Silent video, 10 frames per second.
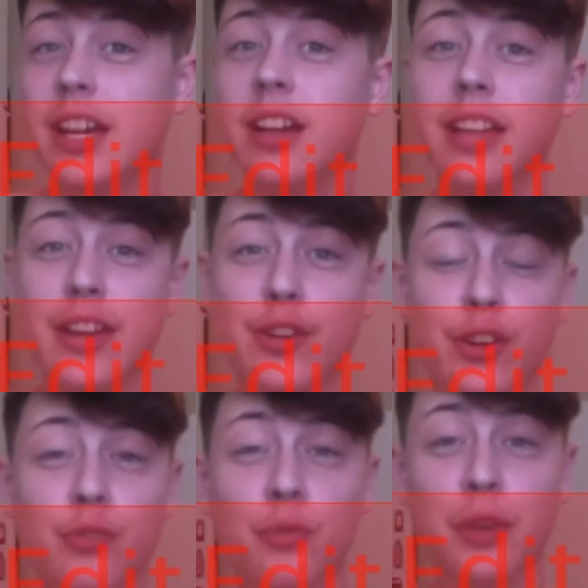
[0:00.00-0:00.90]
a
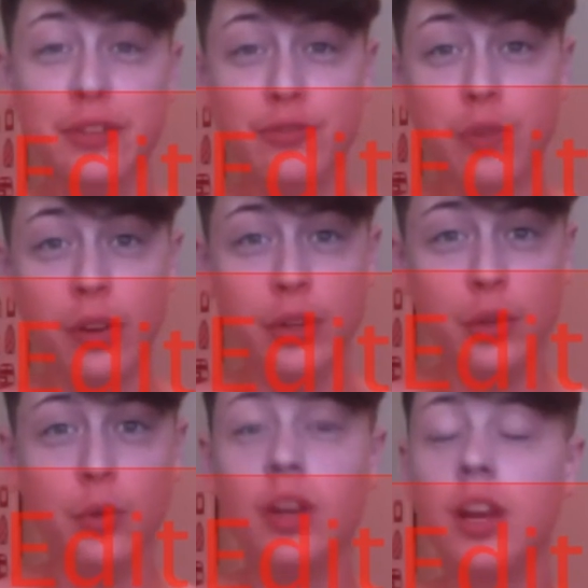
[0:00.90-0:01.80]
letter written for
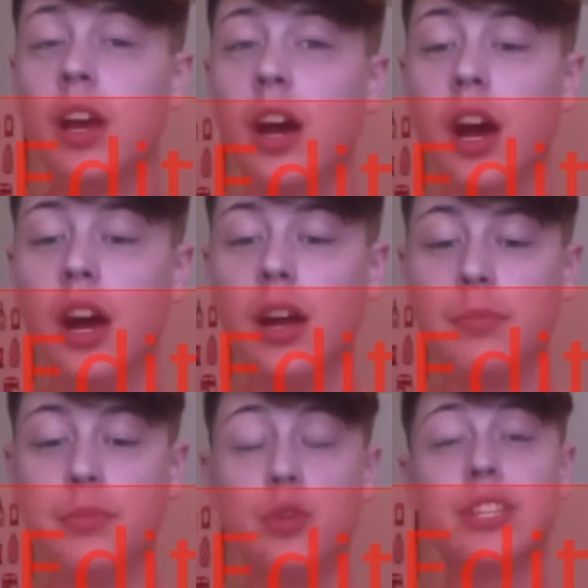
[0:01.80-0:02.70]
you, you can